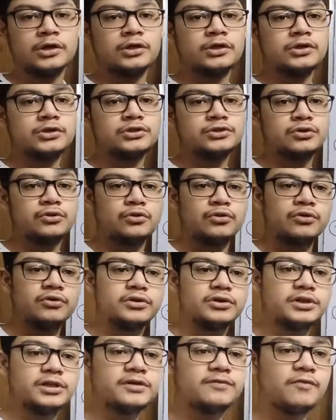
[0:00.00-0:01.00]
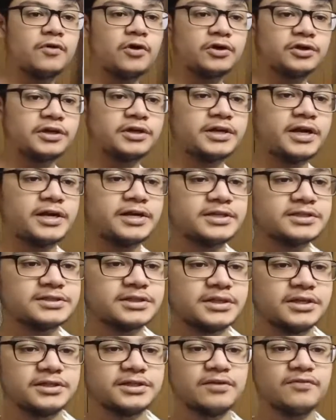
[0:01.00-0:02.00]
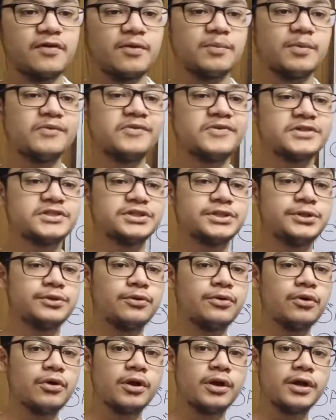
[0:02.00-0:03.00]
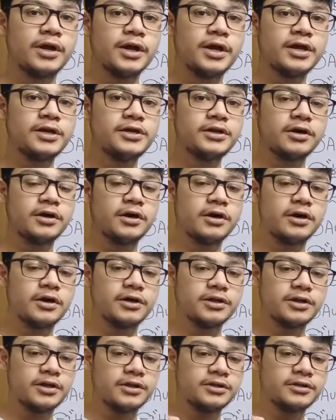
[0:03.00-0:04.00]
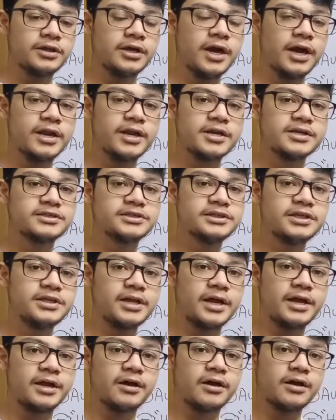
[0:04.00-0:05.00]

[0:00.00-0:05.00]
So the water that is in the form of H2O, the energy that